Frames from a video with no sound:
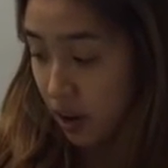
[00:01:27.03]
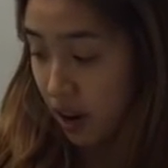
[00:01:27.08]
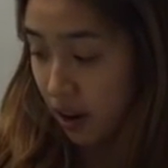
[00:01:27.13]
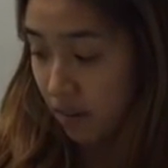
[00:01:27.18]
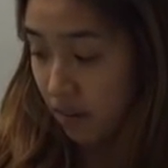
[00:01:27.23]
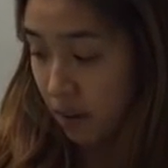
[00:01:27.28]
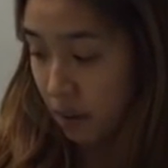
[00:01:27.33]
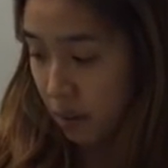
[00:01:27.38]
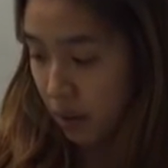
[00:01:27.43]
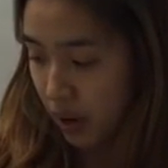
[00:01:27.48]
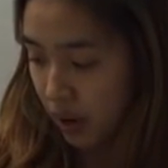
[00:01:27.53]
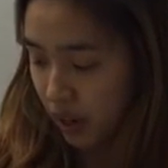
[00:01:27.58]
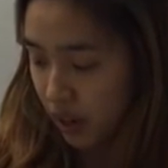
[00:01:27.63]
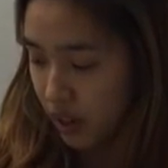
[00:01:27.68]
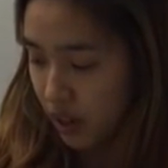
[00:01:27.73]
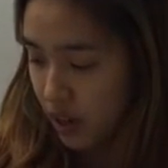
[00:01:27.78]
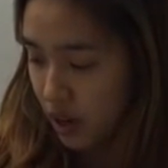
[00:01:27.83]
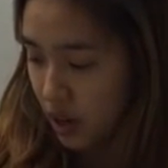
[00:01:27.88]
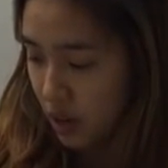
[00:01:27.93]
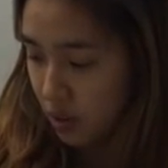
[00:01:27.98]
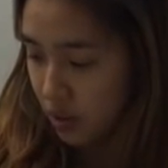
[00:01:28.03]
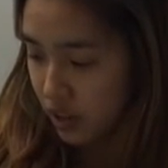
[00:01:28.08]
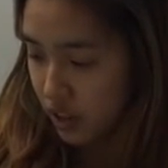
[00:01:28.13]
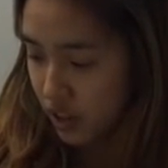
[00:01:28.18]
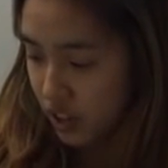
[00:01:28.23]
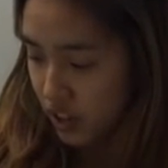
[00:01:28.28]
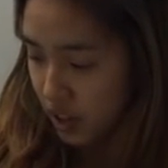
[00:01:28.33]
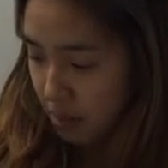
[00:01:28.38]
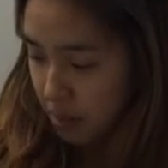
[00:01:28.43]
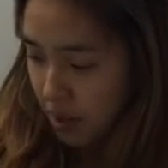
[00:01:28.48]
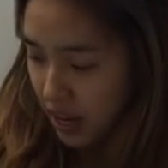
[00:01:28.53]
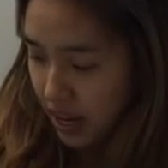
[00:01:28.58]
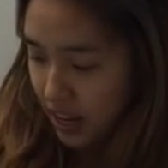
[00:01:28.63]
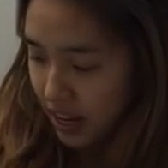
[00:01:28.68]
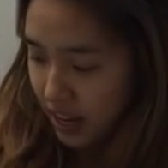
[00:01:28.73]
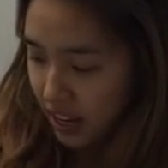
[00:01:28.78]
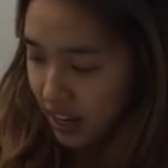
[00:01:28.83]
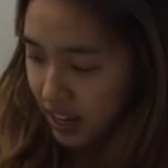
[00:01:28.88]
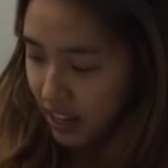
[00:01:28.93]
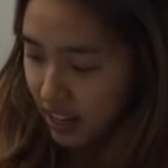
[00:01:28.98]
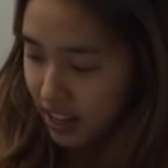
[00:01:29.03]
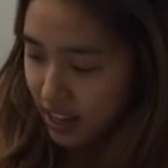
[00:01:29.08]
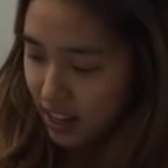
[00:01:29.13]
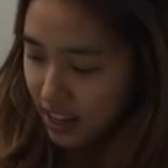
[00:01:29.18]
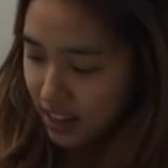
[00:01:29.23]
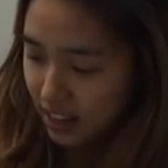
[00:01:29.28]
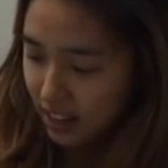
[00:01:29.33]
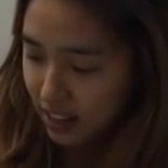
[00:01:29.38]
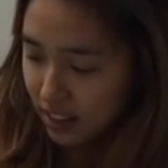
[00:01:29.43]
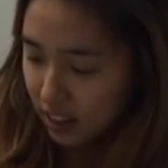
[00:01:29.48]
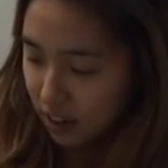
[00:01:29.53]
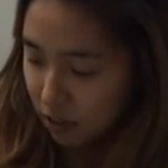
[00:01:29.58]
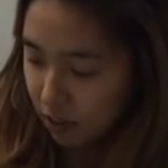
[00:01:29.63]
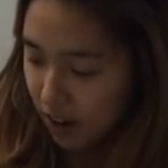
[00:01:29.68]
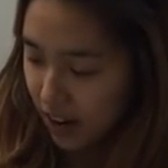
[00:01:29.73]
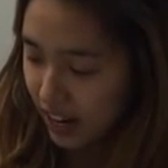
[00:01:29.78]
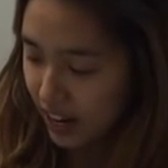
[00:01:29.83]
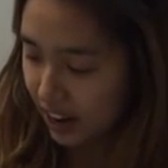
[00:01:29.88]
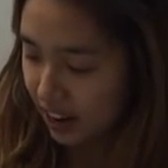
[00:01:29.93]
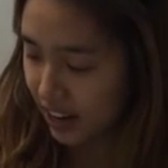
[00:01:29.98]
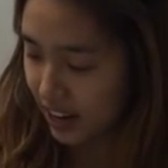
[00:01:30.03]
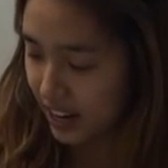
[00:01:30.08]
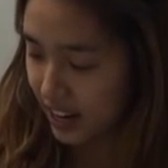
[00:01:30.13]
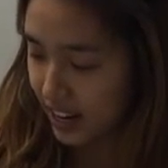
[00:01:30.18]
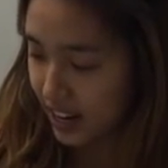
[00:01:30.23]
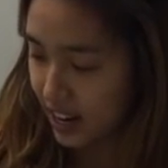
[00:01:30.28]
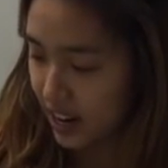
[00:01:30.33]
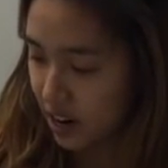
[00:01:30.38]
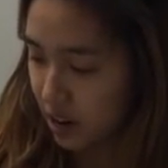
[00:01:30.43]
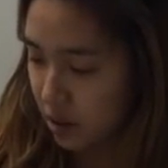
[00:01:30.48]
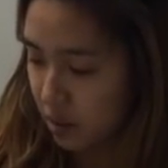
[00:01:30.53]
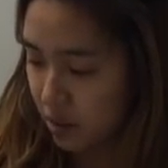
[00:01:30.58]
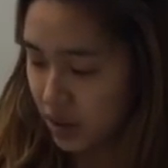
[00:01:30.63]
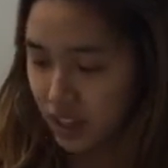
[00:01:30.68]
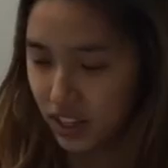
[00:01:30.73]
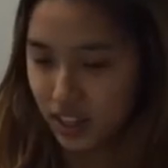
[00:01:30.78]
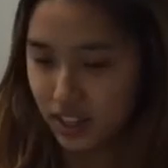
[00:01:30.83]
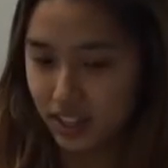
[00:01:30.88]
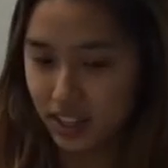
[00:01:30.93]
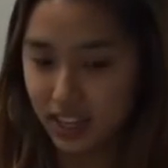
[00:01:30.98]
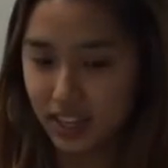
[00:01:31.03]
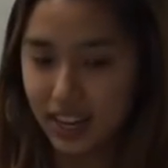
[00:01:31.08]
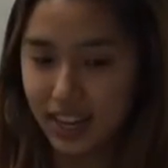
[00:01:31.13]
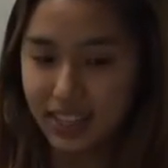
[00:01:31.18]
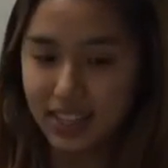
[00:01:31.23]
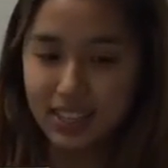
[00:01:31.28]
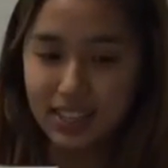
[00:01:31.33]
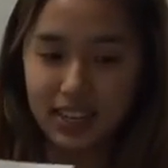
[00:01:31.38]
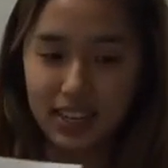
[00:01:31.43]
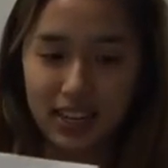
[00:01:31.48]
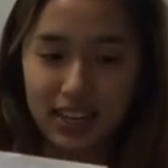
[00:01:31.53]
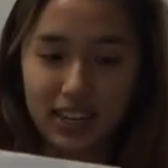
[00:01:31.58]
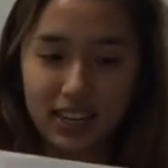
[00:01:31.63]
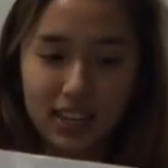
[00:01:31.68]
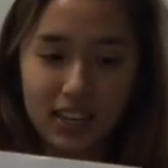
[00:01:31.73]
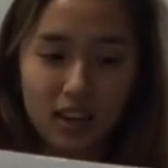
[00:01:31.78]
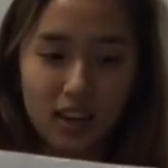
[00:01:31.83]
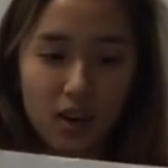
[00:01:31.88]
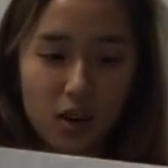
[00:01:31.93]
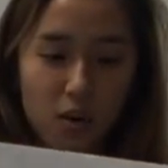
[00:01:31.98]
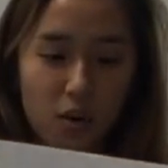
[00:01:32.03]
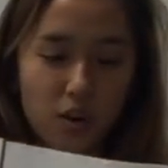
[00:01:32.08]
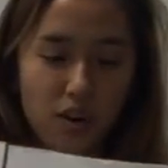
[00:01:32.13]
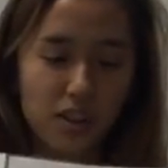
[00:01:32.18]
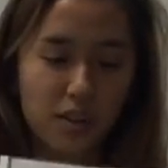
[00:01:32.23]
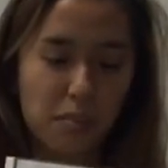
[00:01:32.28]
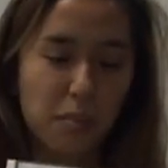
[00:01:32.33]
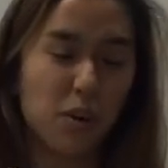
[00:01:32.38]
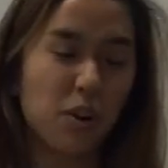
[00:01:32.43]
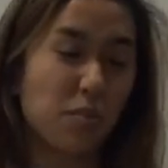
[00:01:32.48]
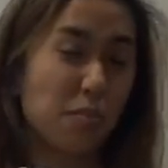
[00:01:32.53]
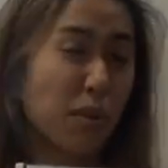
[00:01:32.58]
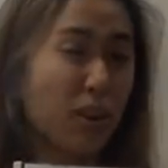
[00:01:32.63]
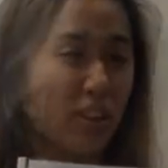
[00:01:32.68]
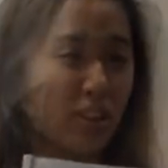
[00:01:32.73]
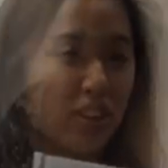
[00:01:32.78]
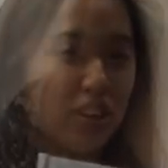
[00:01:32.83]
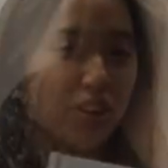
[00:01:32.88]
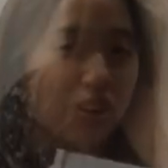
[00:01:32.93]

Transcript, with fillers: of the world, which should be this little red area here, which is the Dead Sea or the Persian